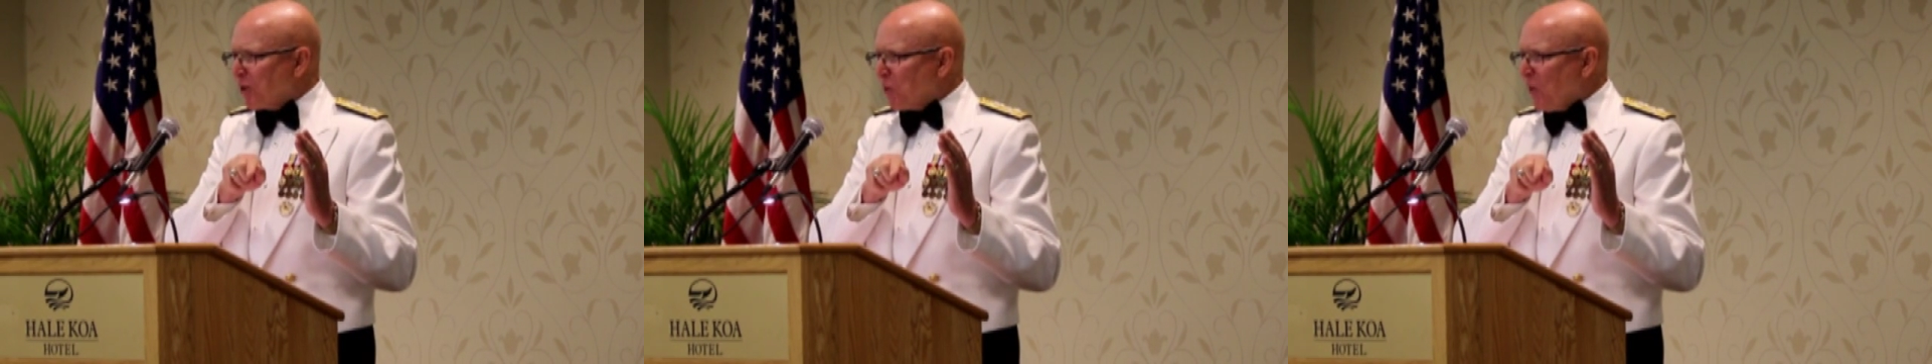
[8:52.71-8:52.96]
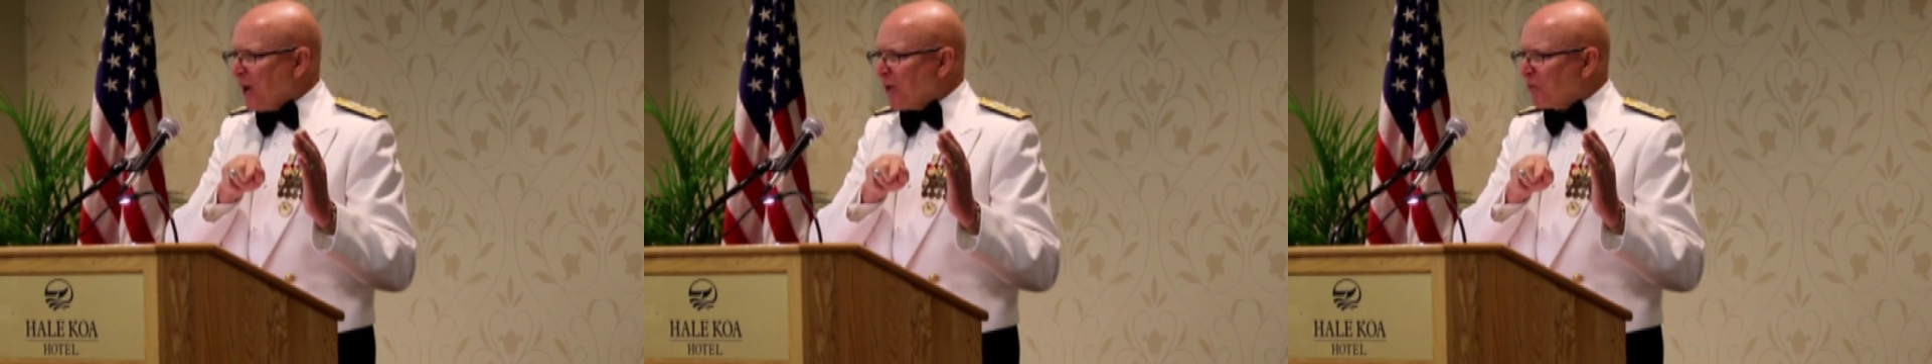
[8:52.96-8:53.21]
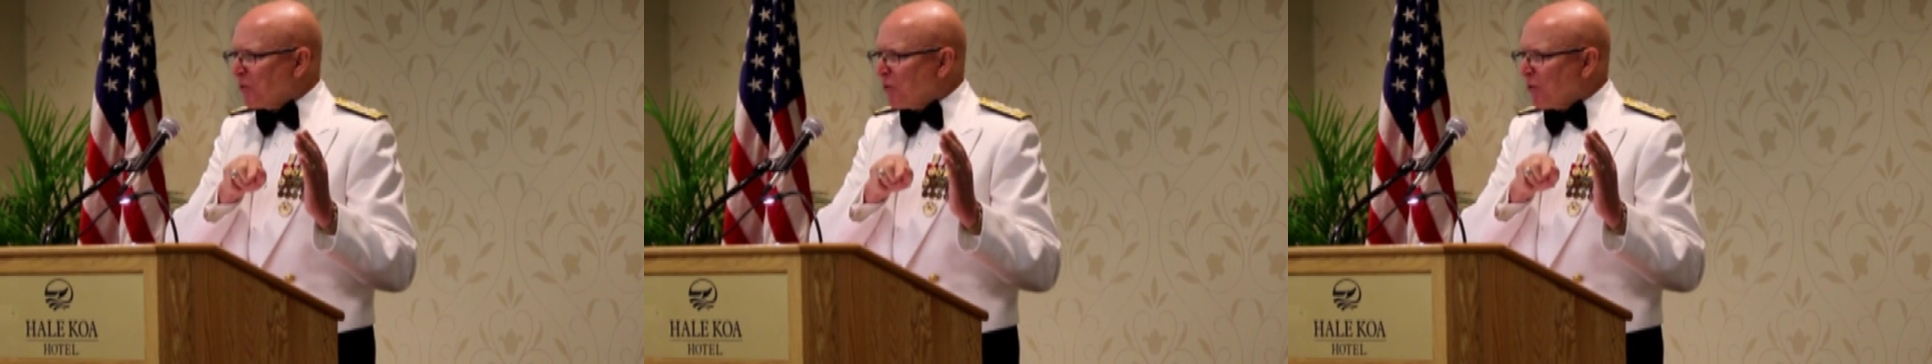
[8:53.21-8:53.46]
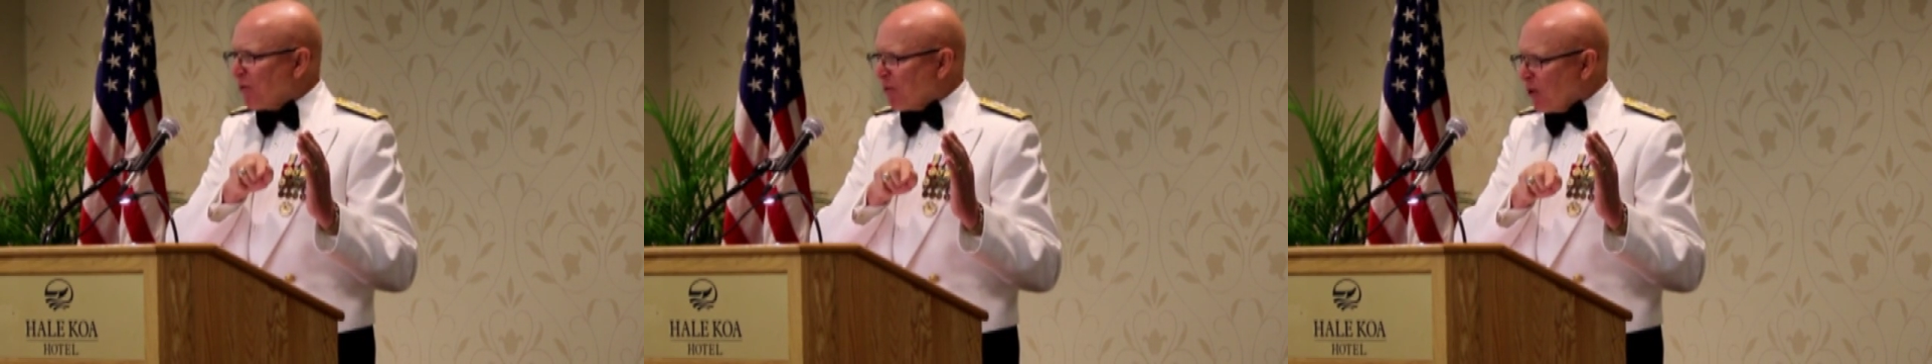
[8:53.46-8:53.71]
of the way through
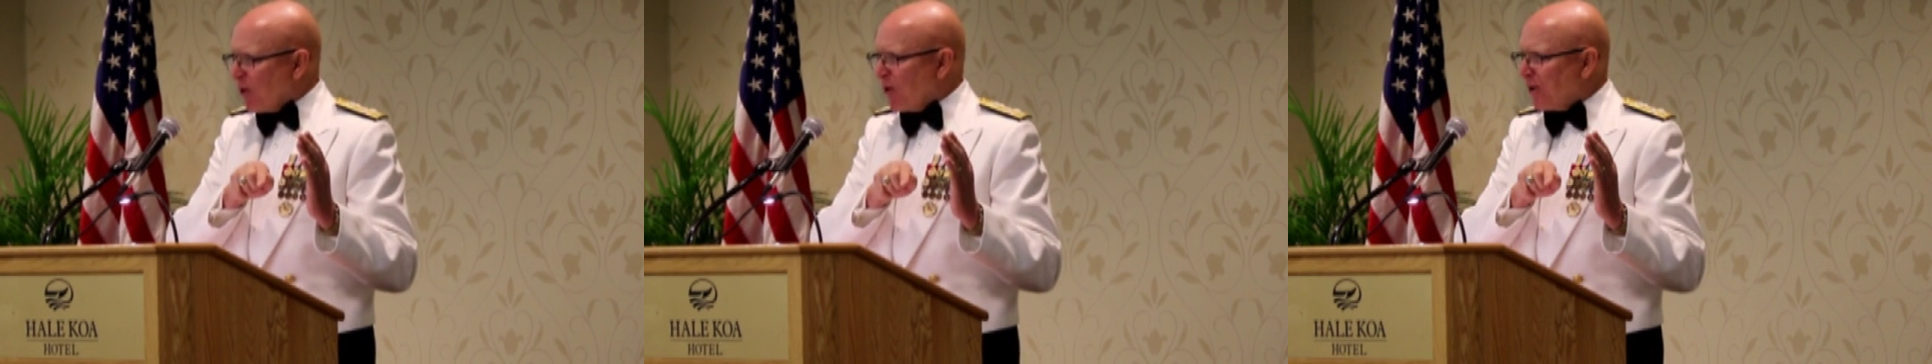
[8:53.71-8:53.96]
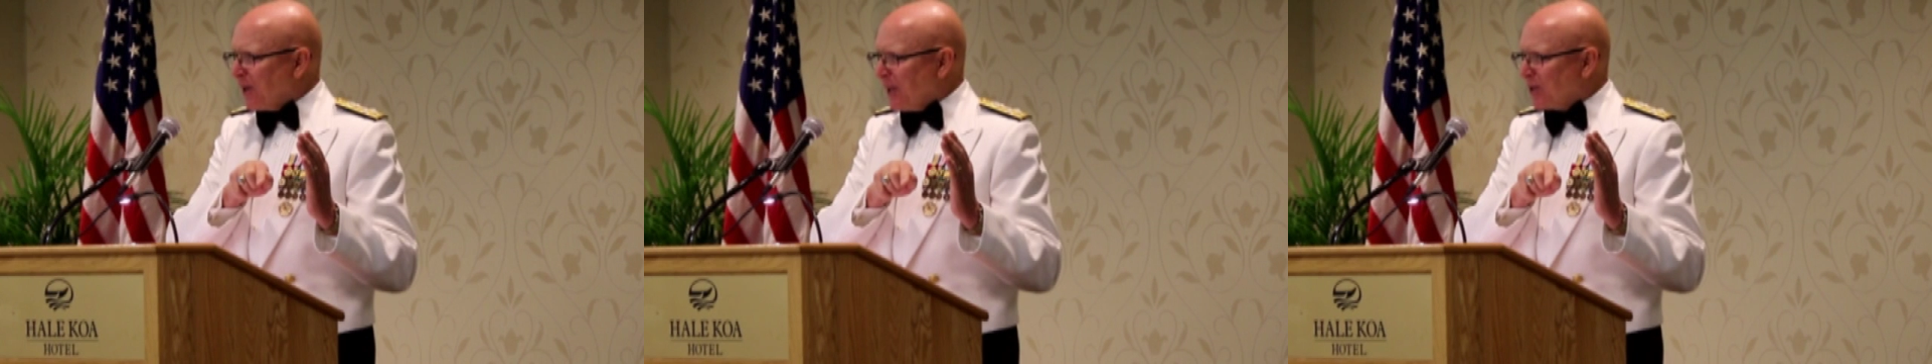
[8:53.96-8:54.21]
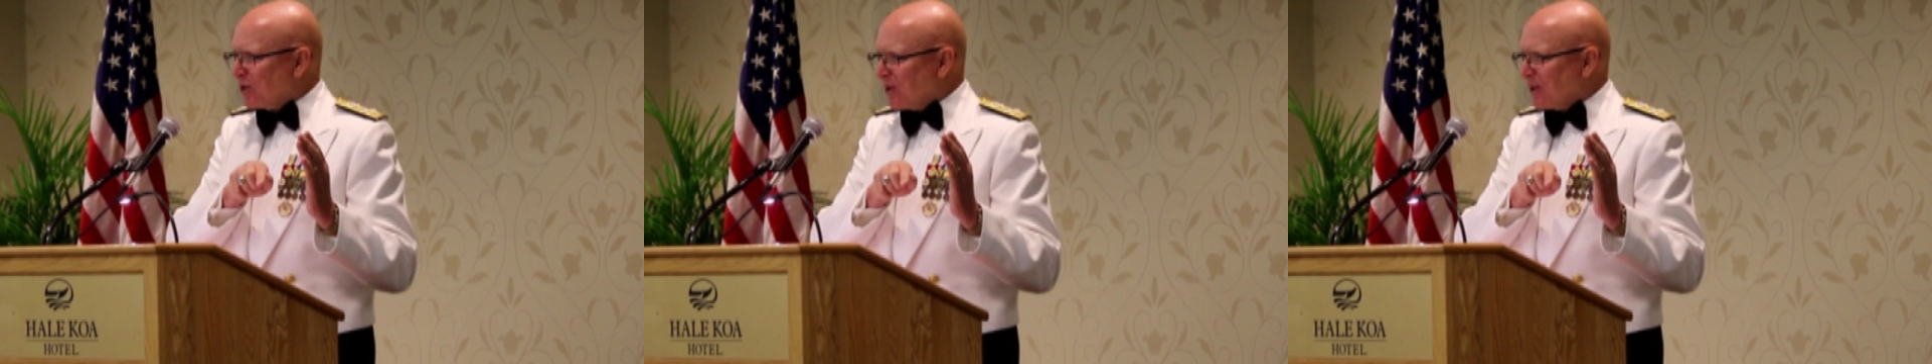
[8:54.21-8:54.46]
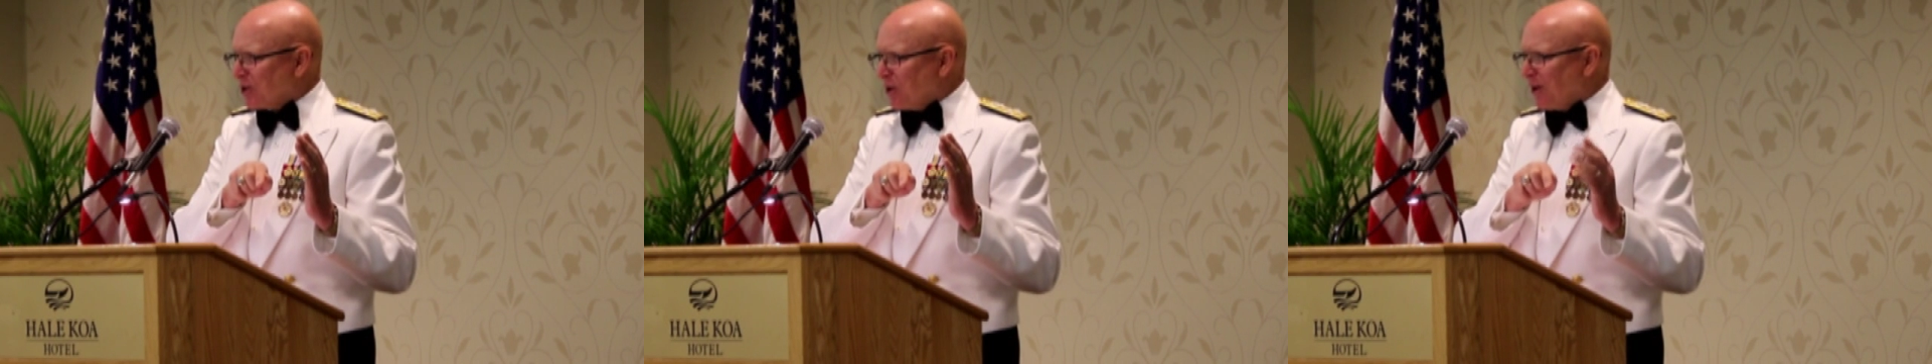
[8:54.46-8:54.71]
the third
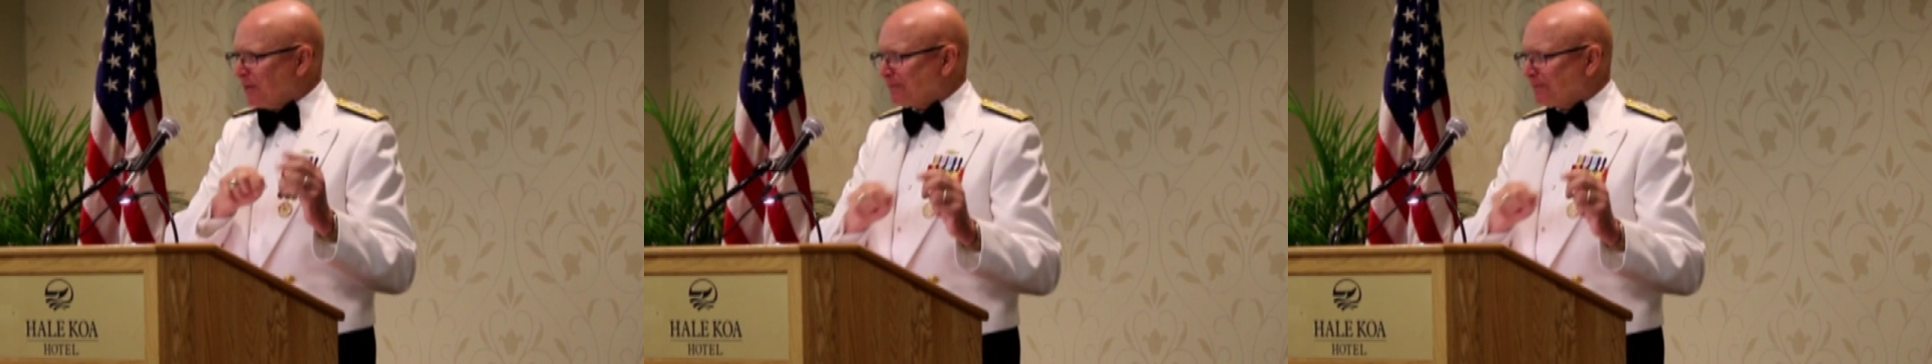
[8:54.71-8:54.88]
insert.